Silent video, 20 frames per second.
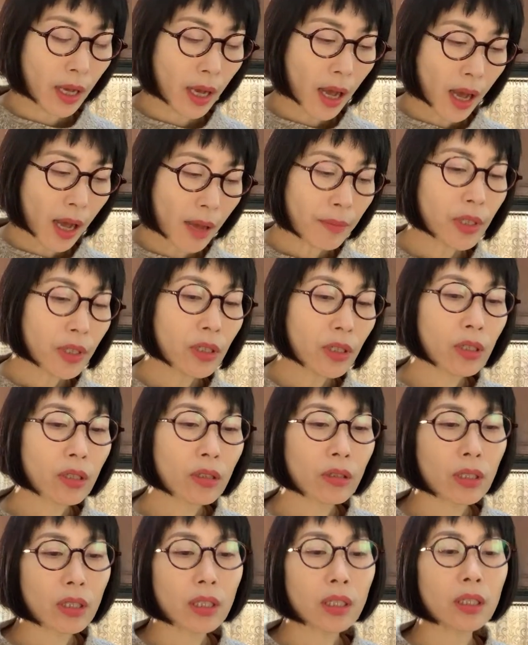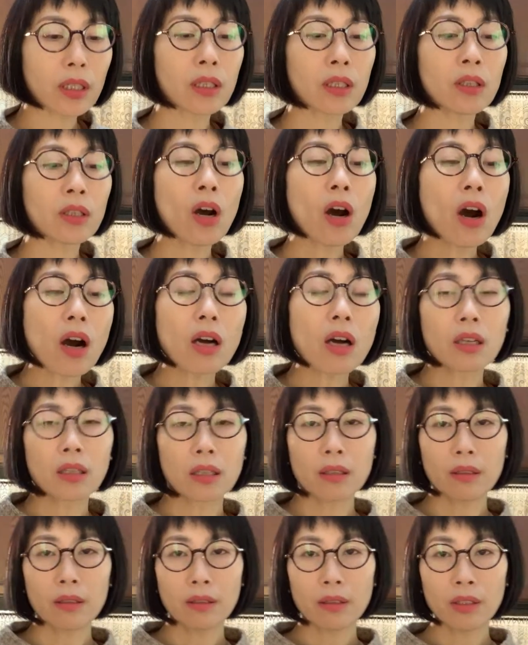I'm just gonna not
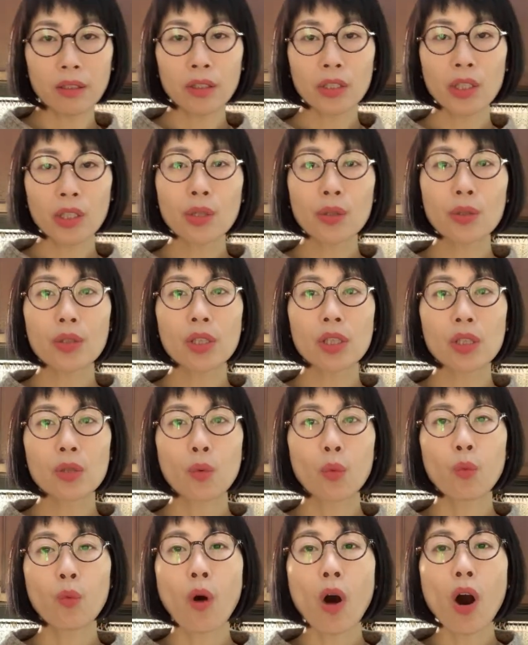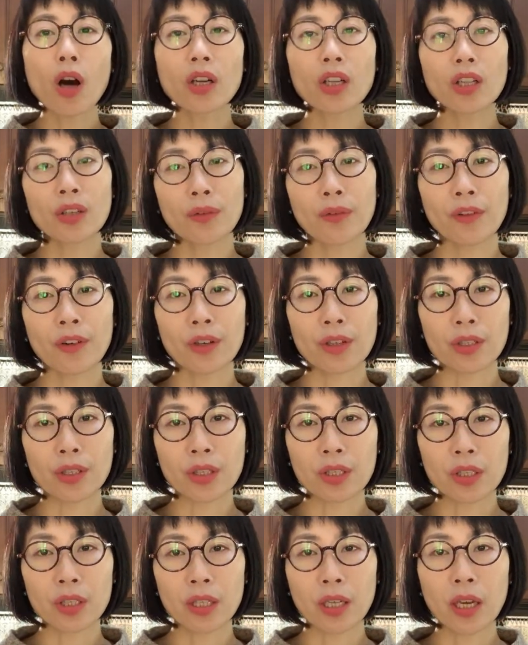use water
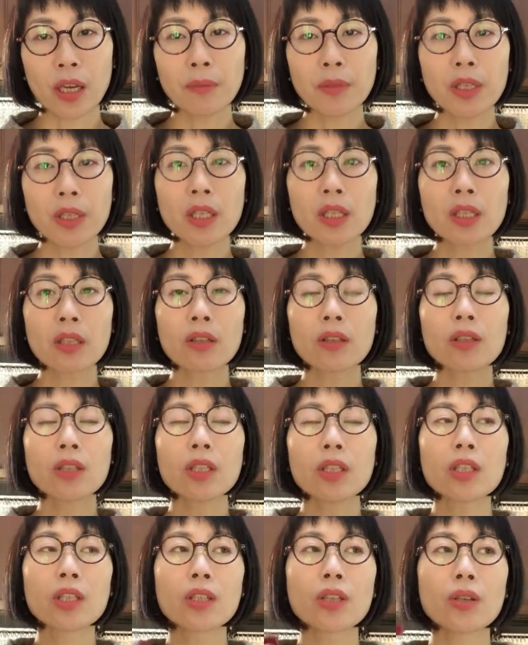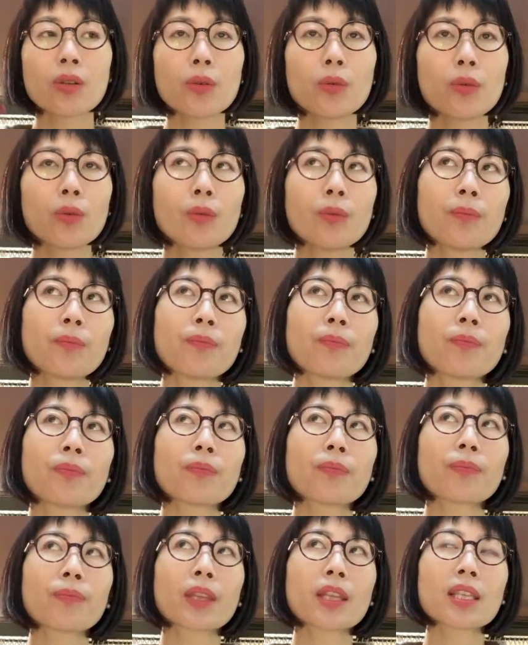first. I'm just going to
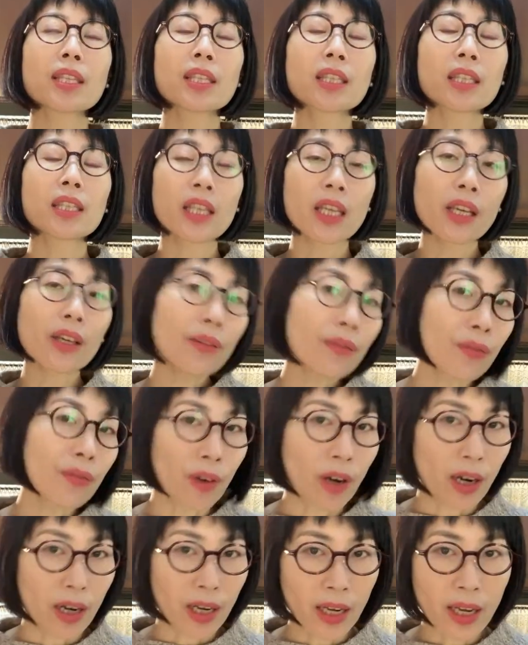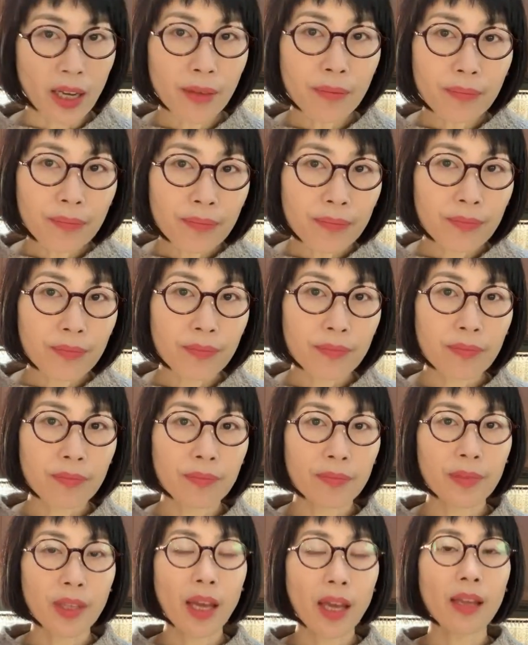stir fry it,
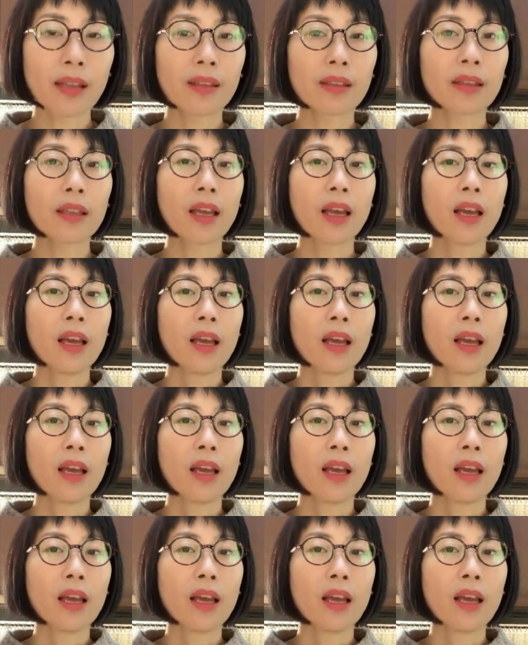then